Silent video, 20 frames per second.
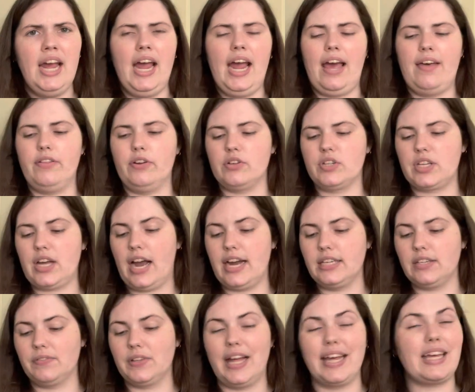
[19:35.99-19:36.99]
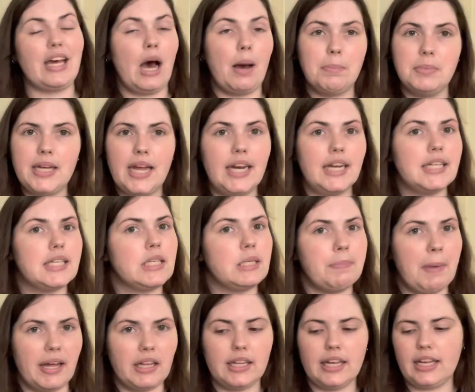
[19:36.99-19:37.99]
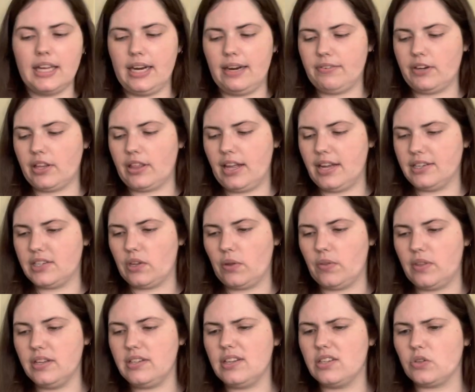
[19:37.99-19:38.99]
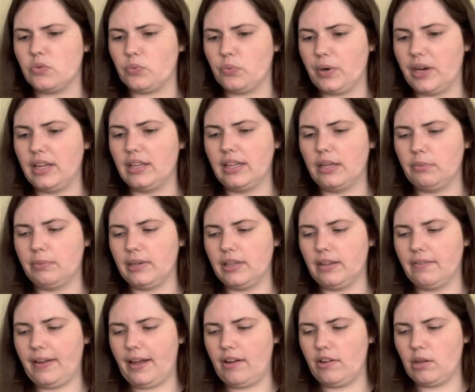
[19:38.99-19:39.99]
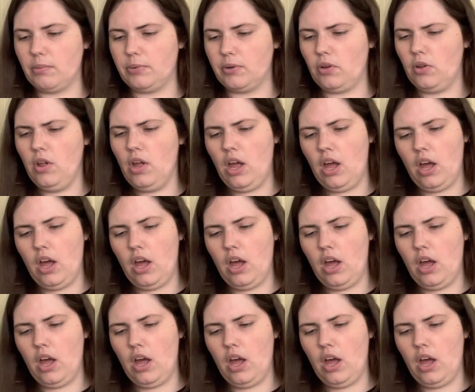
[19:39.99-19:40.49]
and there's kind of like updated spelling and everything, so this is really, really valuable.